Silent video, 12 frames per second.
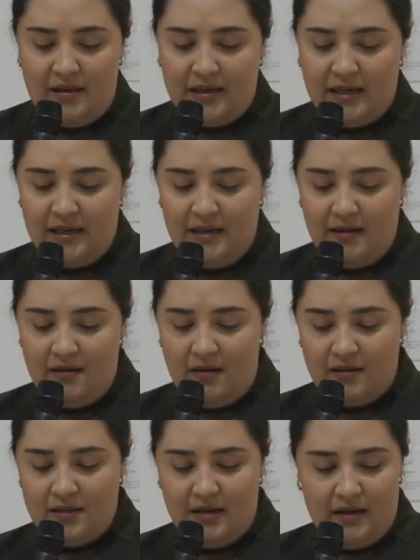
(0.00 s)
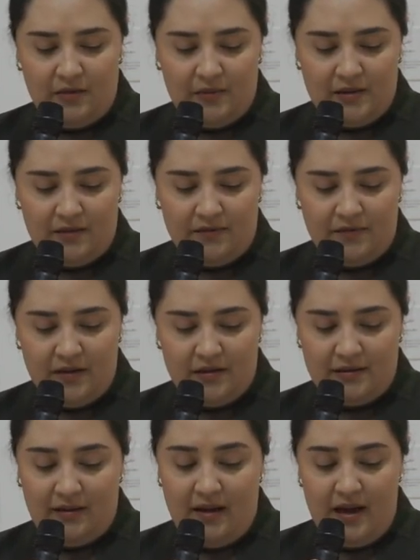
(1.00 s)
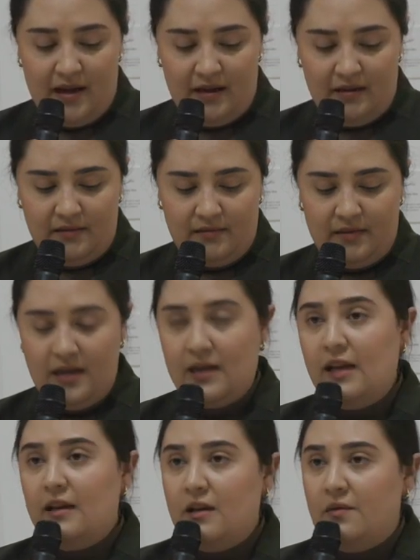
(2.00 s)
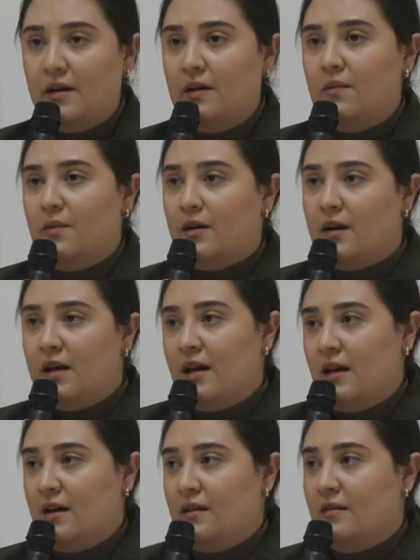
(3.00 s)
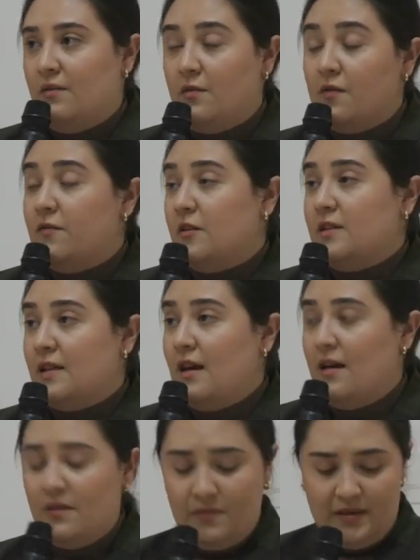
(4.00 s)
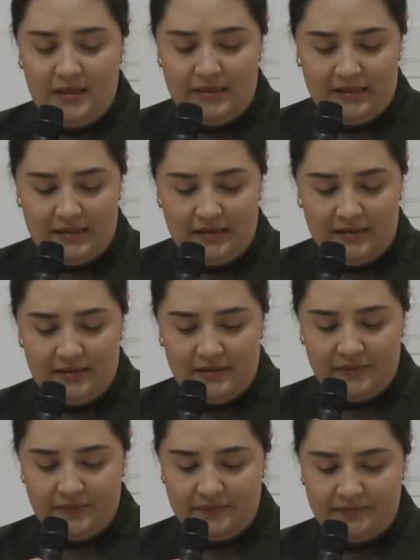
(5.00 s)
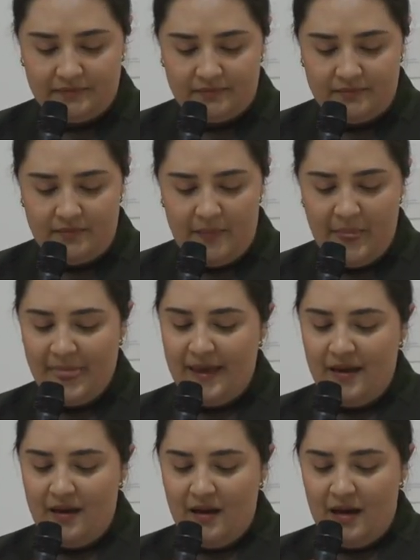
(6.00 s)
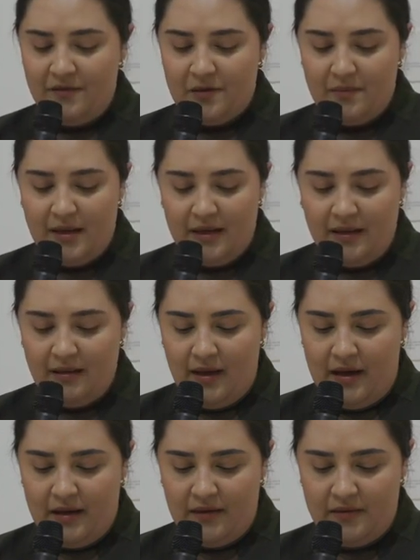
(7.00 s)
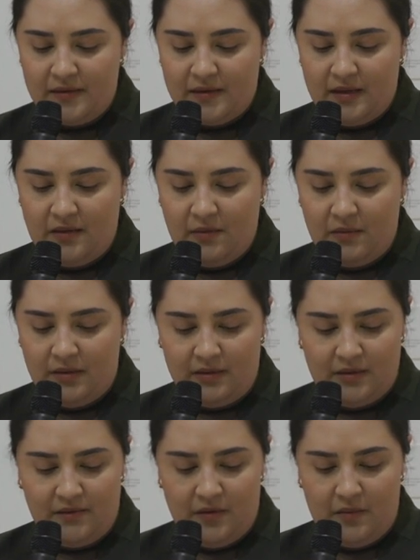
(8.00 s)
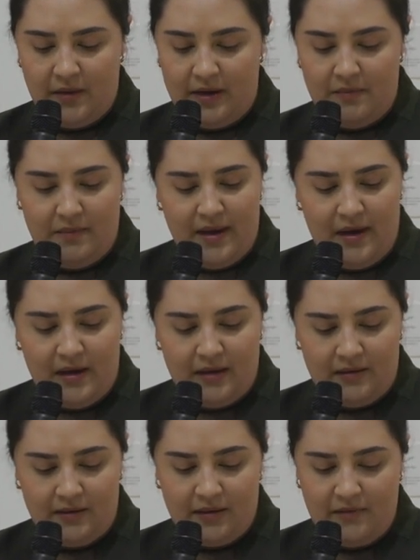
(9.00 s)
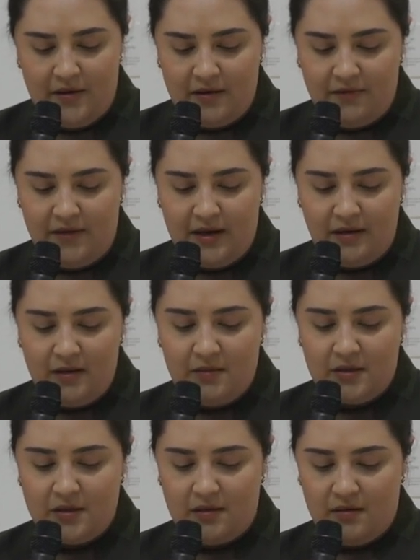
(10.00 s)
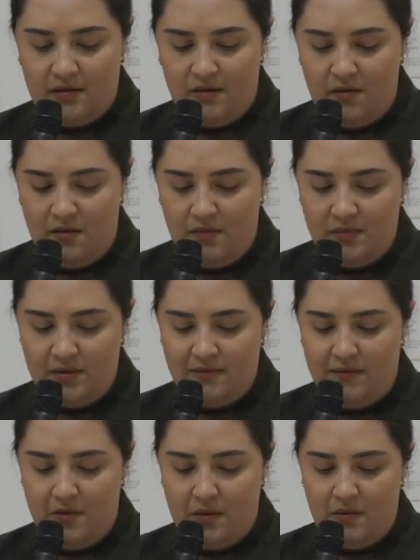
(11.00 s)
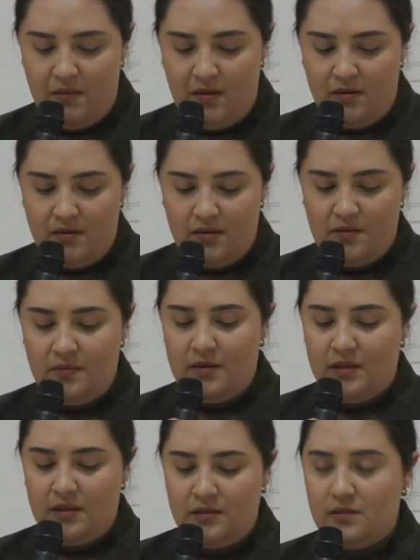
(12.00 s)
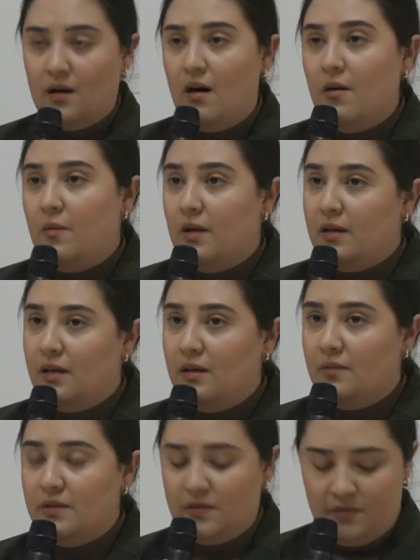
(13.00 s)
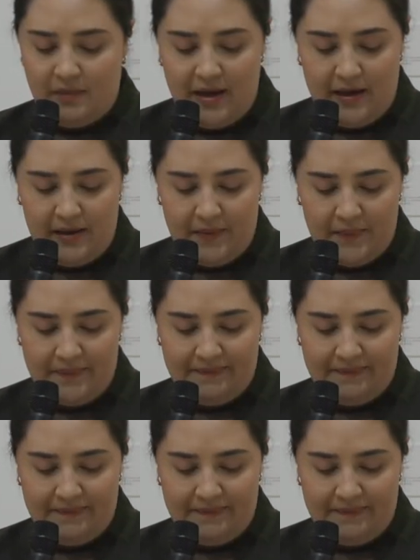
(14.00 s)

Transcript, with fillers: the Canadian Arctic was the front line, and Inuit were, hand, were first-hand witnesses. After many lives in the world of the white man, Kiviuq finally returned home to forewarn what he saw while he was away.